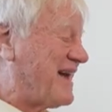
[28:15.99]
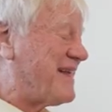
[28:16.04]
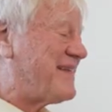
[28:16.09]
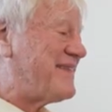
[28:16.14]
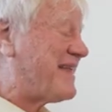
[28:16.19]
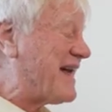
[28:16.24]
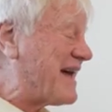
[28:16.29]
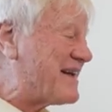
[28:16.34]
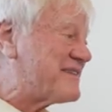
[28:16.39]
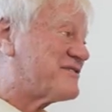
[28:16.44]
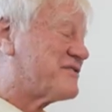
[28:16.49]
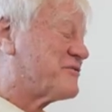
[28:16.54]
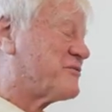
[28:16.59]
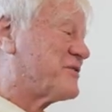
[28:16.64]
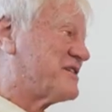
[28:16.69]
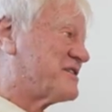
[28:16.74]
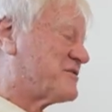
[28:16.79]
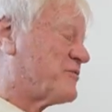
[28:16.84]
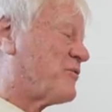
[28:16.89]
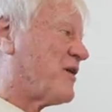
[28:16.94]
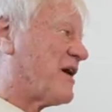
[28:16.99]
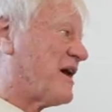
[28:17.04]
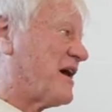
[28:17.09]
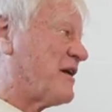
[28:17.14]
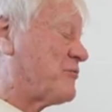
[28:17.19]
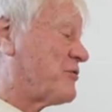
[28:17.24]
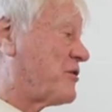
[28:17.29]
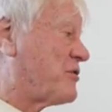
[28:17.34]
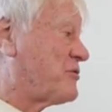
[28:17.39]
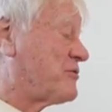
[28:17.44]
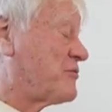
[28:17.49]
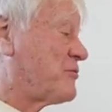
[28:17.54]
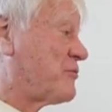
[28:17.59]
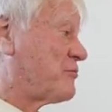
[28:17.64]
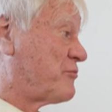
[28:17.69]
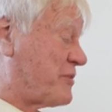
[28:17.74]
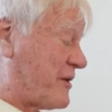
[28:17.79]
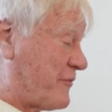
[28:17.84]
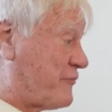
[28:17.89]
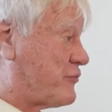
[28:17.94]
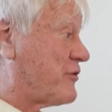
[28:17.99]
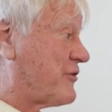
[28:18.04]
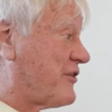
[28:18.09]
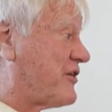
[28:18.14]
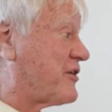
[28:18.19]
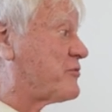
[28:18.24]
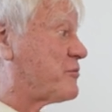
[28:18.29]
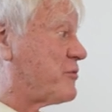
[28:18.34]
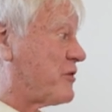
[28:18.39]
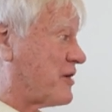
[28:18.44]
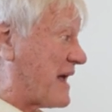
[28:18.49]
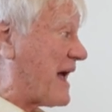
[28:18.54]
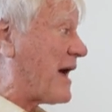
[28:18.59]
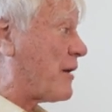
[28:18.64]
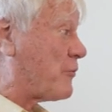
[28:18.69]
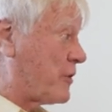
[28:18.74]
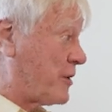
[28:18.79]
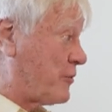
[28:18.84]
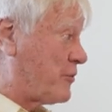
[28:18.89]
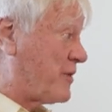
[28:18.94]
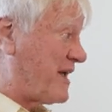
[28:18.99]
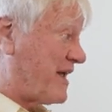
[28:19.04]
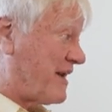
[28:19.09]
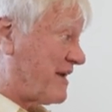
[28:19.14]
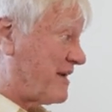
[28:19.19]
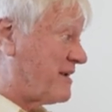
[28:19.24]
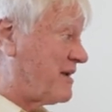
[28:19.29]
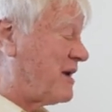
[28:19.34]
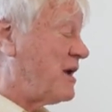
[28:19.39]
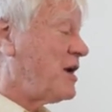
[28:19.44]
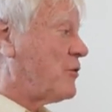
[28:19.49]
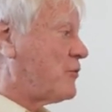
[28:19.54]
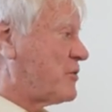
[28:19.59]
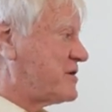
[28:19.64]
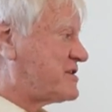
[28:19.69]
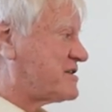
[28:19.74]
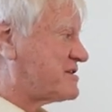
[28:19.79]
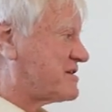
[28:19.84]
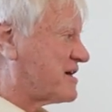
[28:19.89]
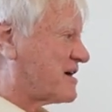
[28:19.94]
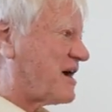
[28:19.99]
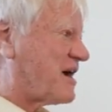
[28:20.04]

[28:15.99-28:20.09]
And that's the reason why I wrote before this book, How We Win, which is a